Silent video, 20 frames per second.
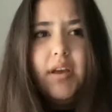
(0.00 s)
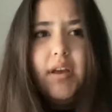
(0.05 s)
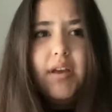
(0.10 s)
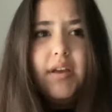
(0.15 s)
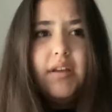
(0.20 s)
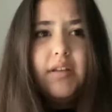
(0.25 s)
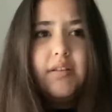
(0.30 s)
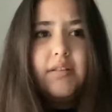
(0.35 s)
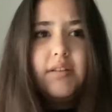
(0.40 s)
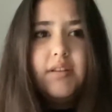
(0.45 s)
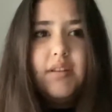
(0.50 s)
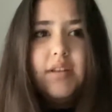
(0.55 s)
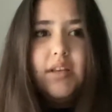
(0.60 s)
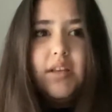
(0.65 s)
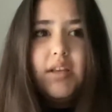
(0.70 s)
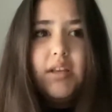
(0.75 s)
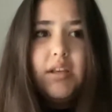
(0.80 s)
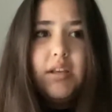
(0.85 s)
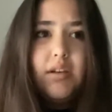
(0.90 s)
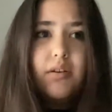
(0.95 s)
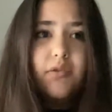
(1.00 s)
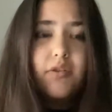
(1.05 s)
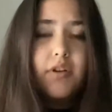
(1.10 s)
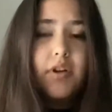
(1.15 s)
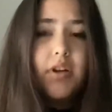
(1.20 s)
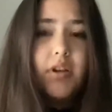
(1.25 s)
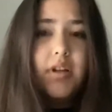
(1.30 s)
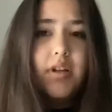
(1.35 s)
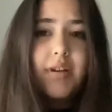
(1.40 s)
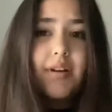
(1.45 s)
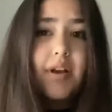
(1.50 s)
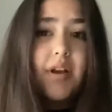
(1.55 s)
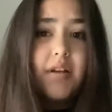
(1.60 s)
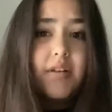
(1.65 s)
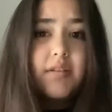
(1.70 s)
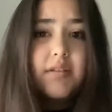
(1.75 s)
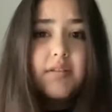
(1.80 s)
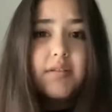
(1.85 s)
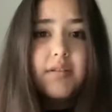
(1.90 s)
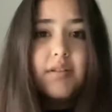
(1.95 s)
at the Ukrainian
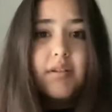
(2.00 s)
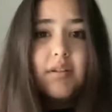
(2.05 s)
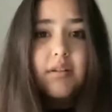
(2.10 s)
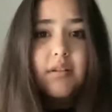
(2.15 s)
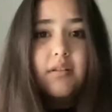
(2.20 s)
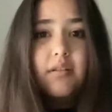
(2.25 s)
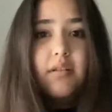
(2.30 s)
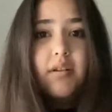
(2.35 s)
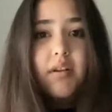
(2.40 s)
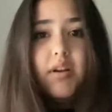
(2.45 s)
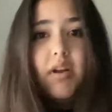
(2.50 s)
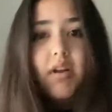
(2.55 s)
consul